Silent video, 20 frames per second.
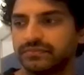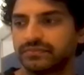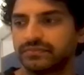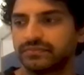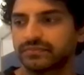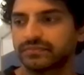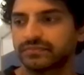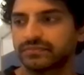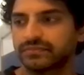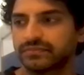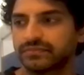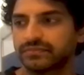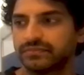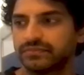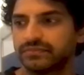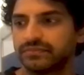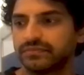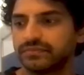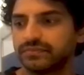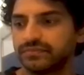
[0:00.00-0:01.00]

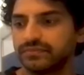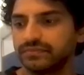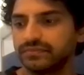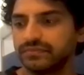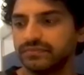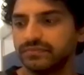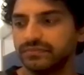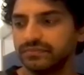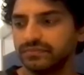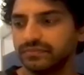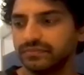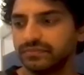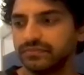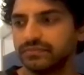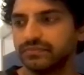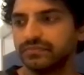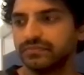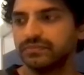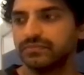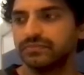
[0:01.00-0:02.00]

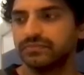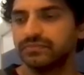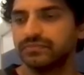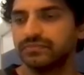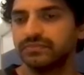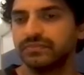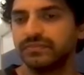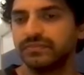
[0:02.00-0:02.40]
(not speaking)